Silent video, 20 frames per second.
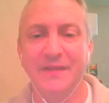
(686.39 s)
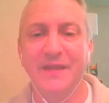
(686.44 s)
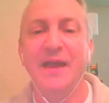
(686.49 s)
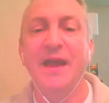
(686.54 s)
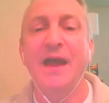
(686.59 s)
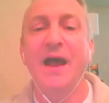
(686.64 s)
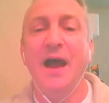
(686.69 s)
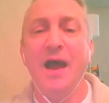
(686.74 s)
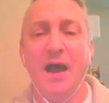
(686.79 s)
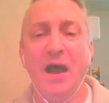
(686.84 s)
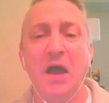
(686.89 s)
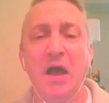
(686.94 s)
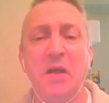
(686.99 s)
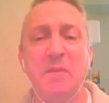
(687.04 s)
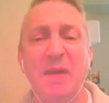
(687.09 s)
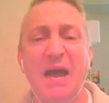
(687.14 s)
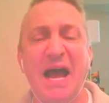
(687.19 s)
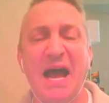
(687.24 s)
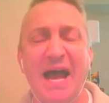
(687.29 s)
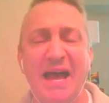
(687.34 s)

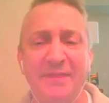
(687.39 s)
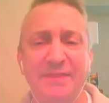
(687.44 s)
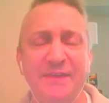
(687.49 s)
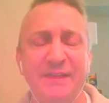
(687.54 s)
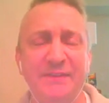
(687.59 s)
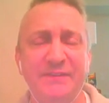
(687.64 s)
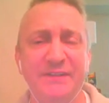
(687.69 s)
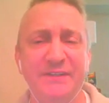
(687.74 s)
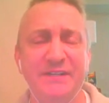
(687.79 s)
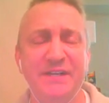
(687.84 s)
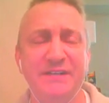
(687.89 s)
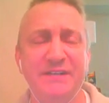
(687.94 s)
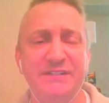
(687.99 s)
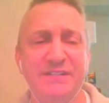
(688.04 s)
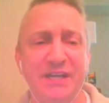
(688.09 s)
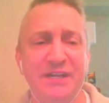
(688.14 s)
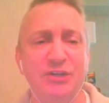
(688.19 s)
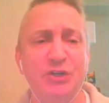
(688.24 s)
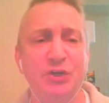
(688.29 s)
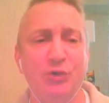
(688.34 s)
I think that
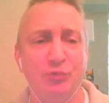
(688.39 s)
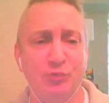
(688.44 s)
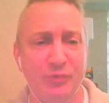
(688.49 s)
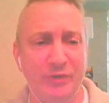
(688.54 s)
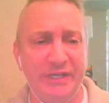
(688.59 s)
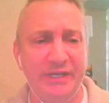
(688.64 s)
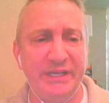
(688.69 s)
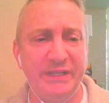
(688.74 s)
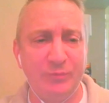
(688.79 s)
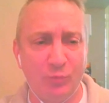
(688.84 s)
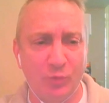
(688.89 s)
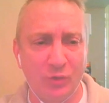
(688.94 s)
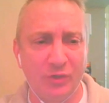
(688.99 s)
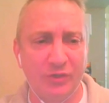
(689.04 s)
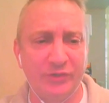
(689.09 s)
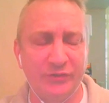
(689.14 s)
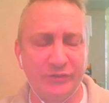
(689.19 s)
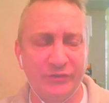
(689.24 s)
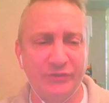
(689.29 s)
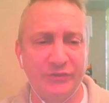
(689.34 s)
Nintendo really
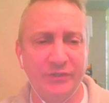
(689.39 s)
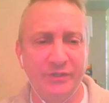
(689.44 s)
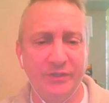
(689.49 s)
worked